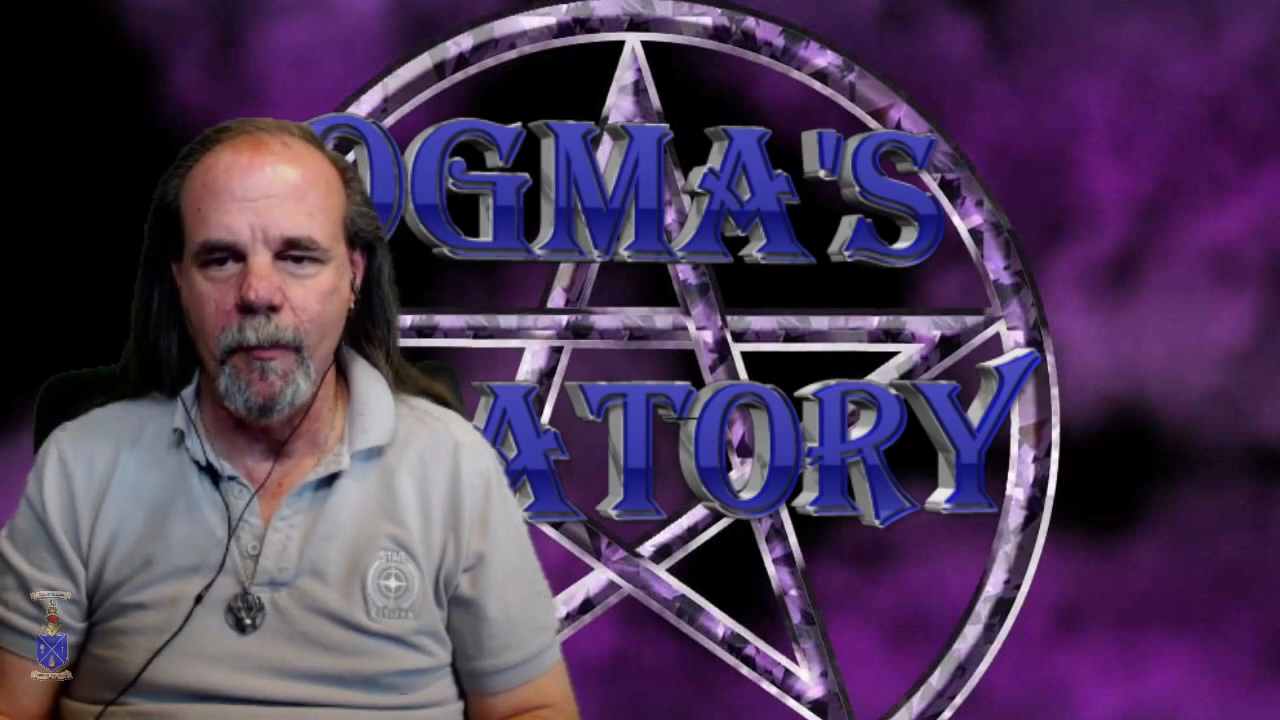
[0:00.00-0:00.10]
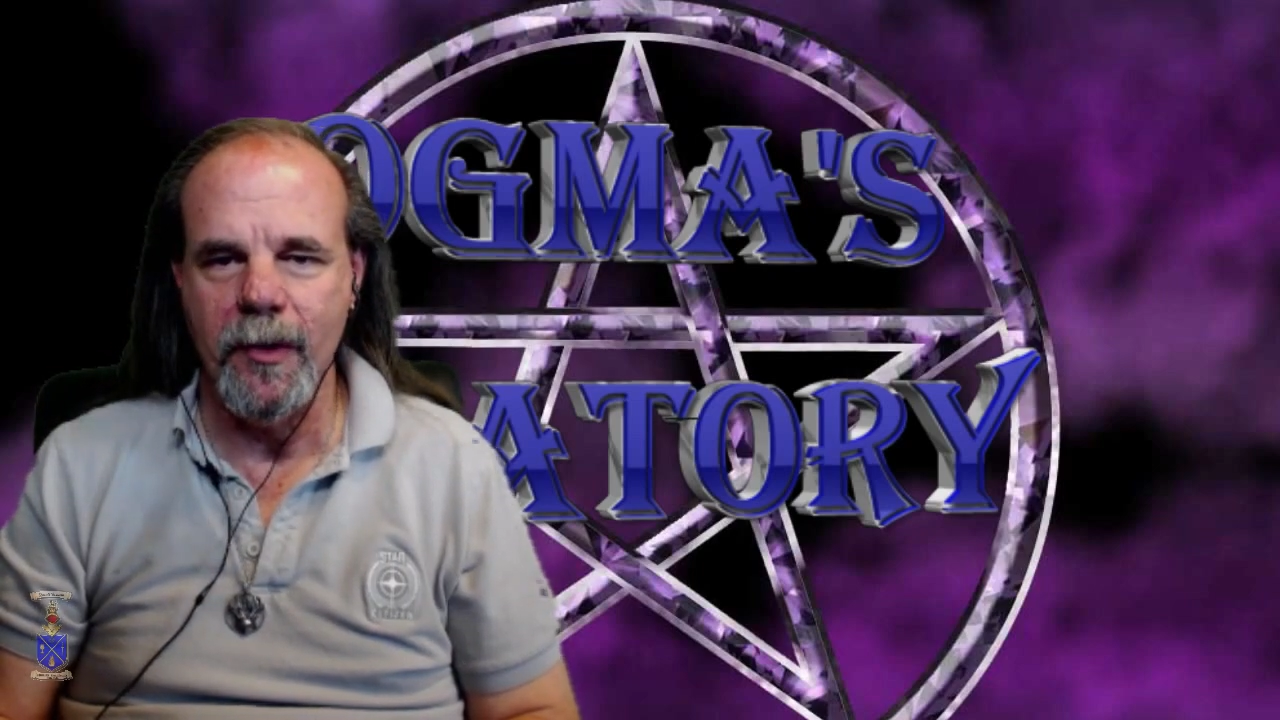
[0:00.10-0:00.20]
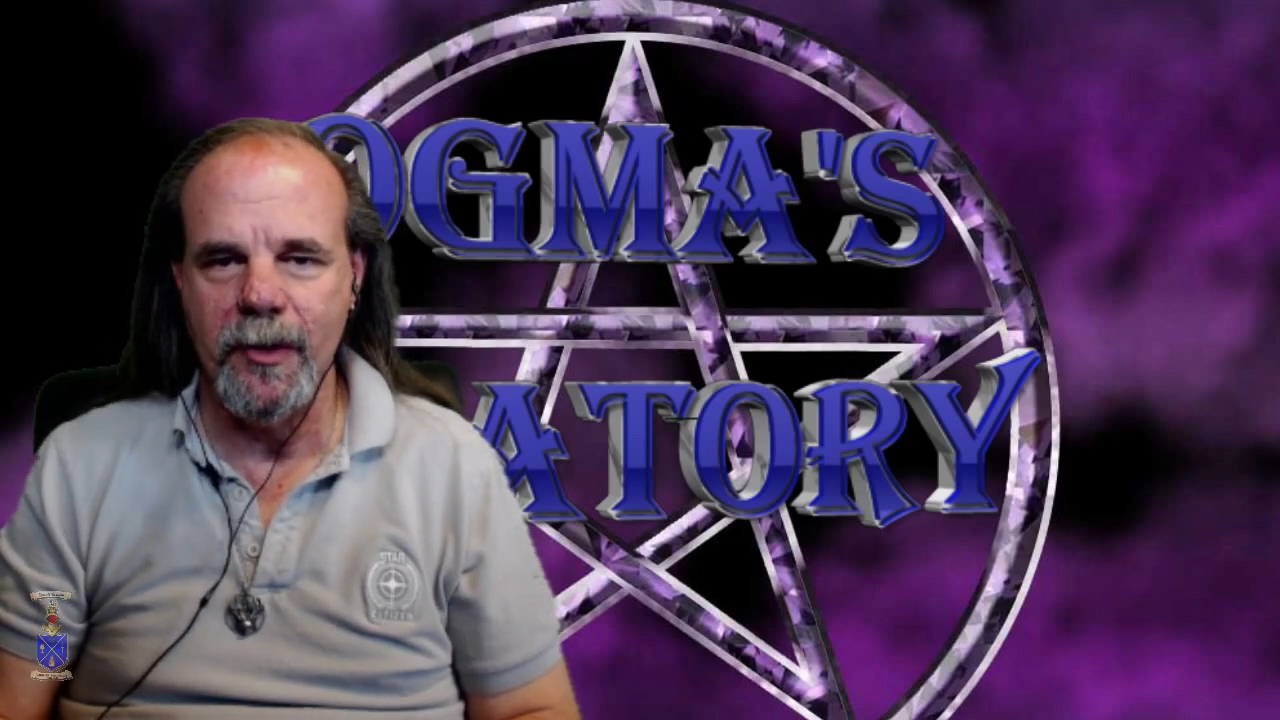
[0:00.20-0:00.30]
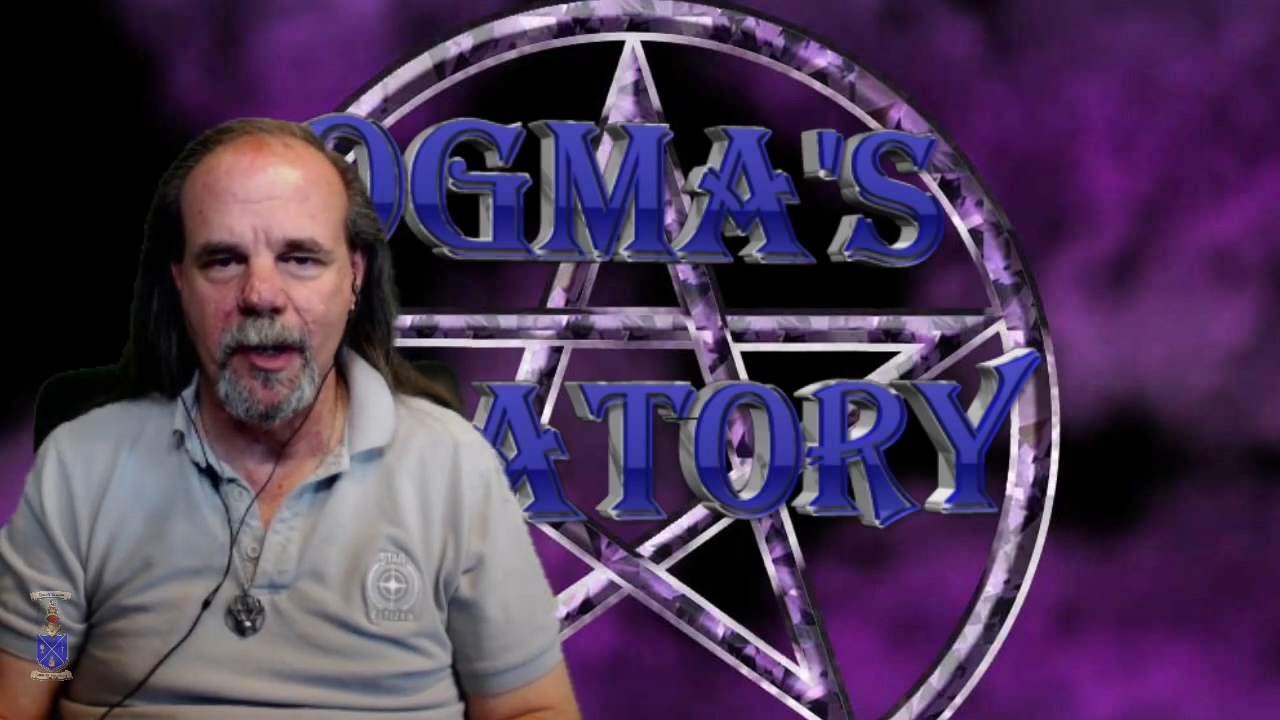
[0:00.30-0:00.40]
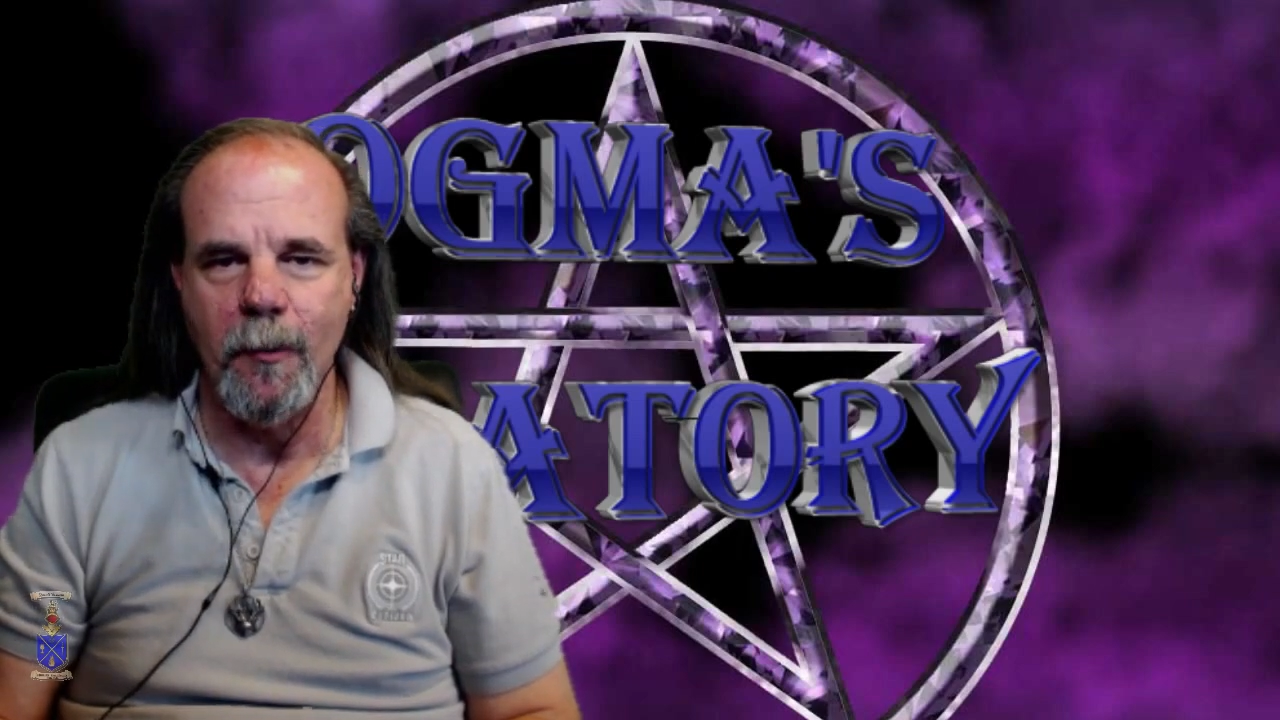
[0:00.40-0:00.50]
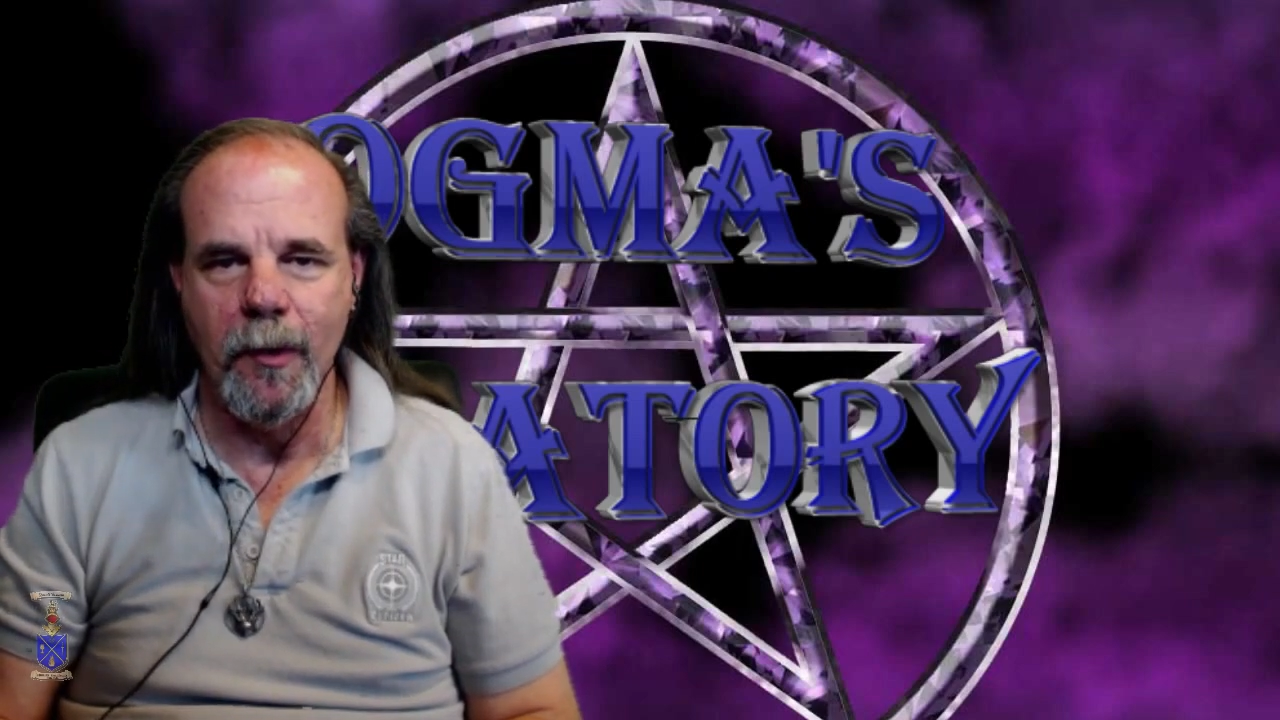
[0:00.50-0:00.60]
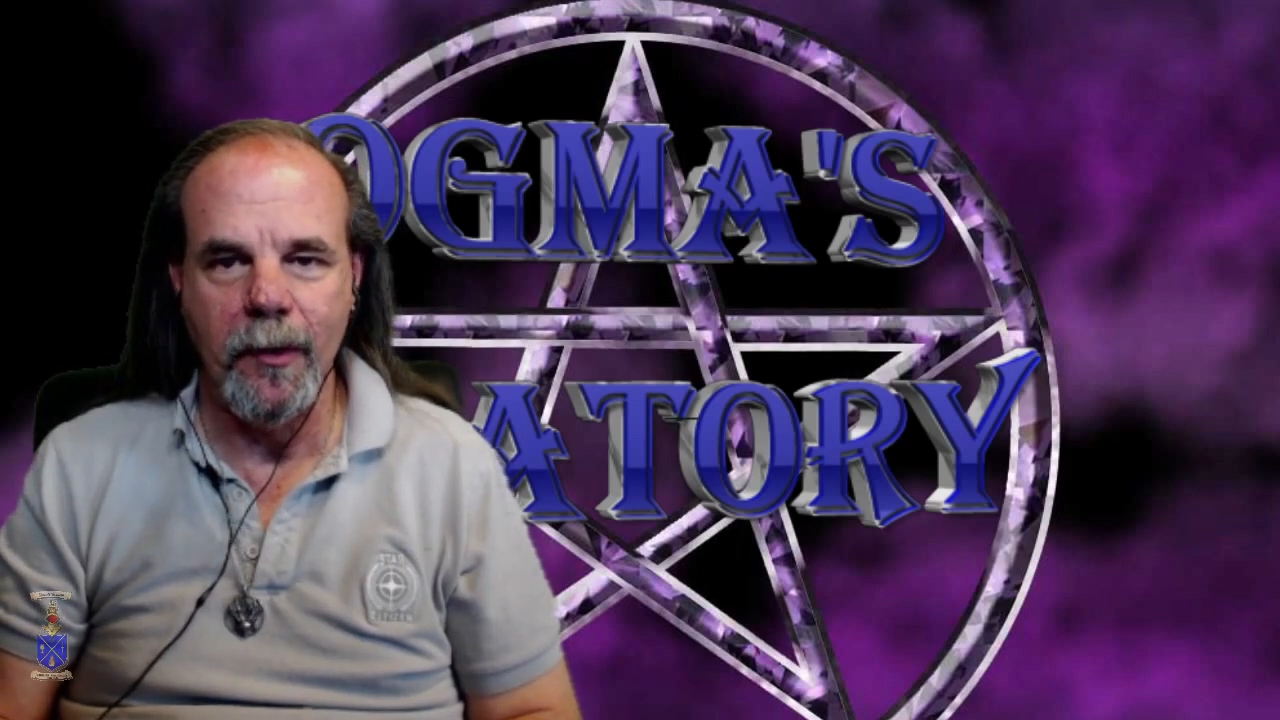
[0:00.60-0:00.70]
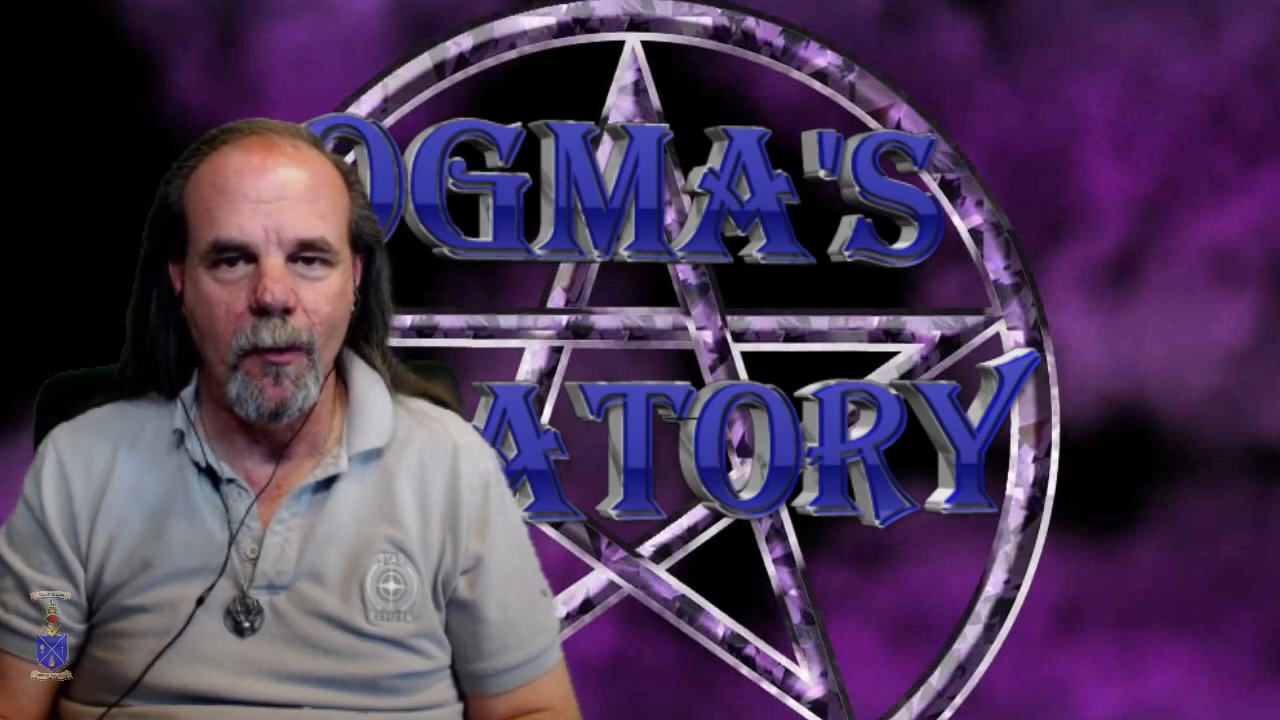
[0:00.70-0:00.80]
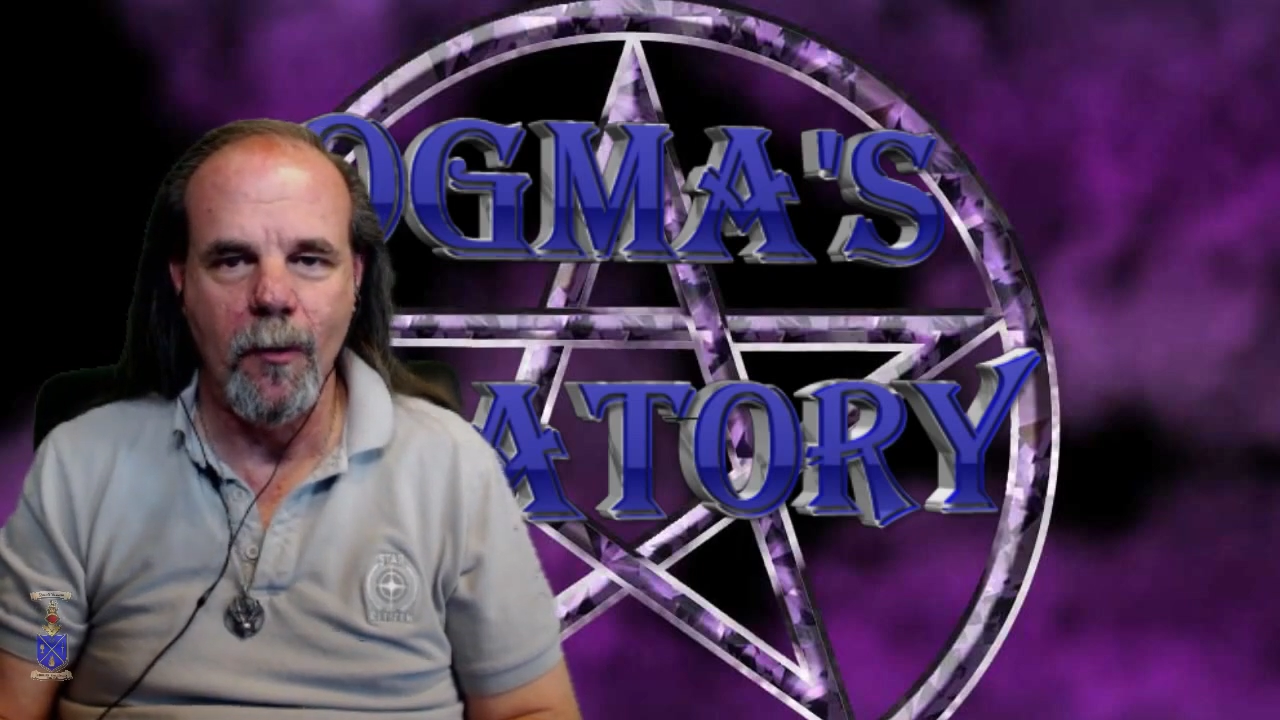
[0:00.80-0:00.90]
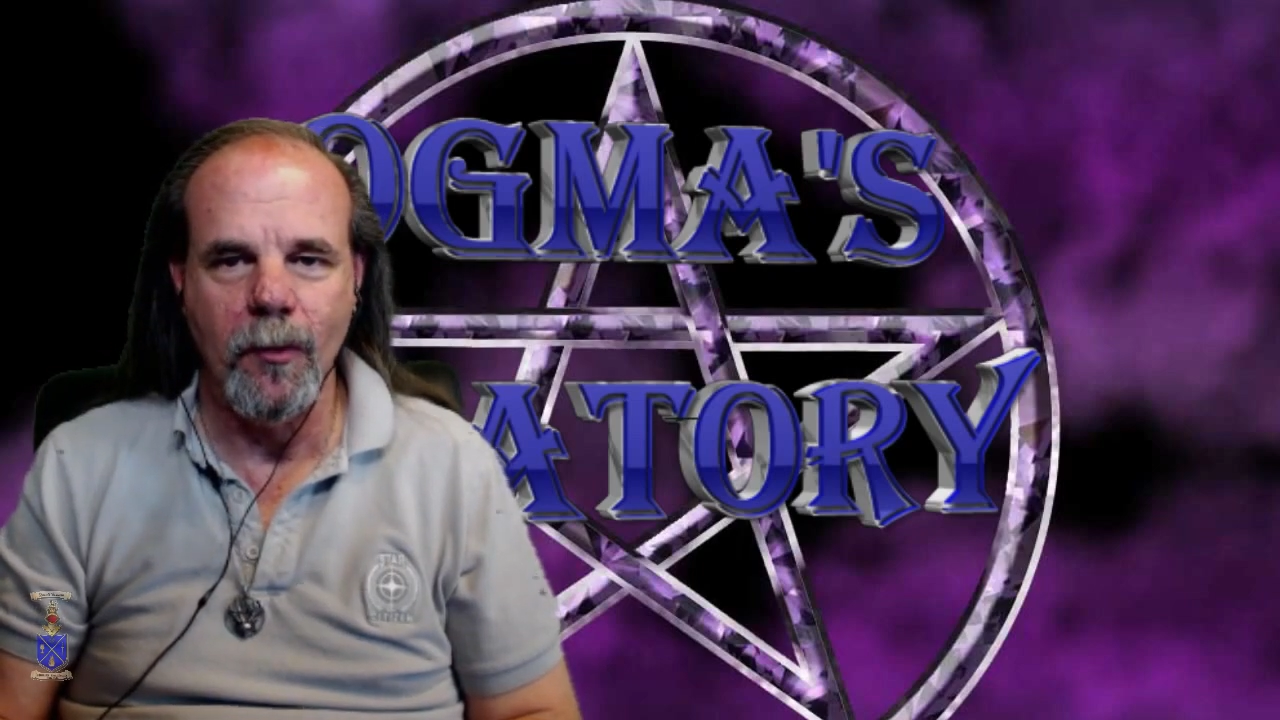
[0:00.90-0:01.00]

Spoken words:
busy with their